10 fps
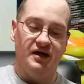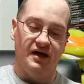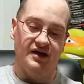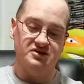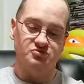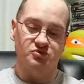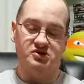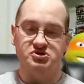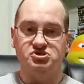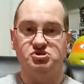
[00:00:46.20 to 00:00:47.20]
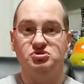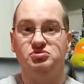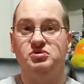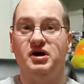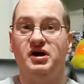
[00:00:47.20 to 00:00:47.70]
has went
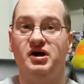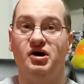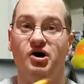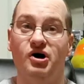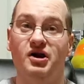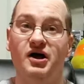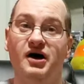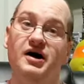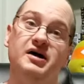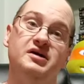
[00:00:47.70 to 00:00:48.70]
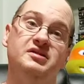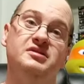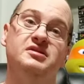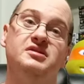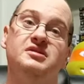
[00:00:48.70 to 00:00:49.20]
to a
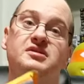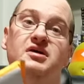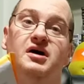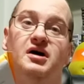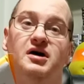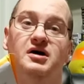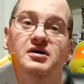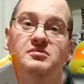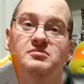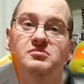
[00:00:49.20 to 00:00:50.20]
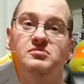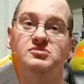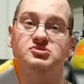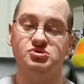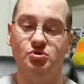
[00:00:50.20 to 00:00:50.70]
online um,
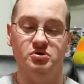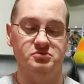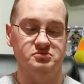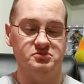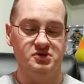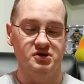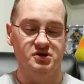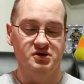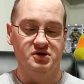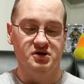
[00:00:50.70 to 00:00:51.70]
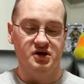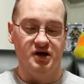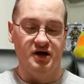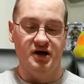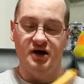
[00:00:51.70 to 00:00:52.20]
store.
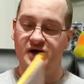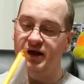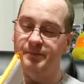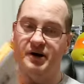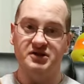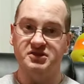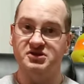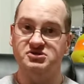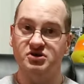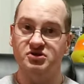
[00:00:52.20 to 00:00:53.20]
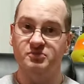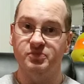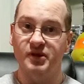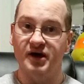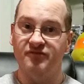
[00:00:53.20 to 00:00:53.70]
And I bought this on their
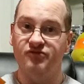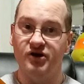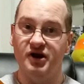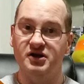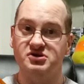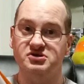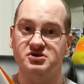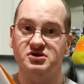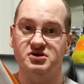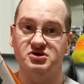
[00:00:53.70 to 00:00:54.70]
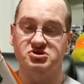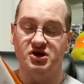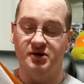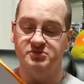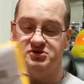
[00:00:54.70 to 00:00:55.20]
Black Friday
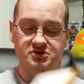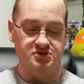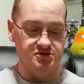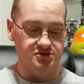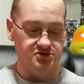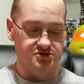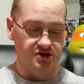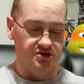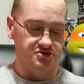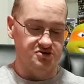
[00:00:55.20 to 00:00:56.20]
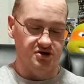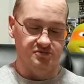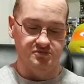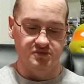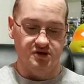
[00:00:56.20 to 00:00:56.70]
shop sale. So,
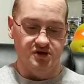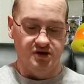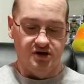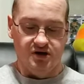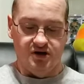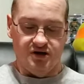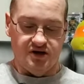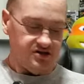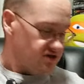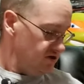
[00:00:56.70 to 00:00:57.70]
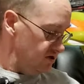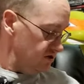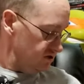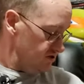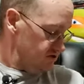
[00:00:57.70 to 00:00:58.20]
let's get
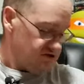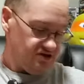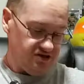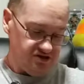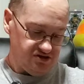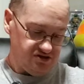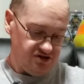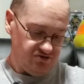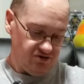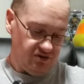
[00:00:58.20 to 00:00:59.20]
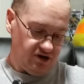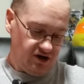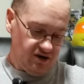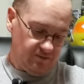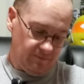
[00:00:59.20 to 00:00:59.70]
into this and see what we
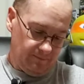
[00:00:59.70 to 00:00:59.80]
got.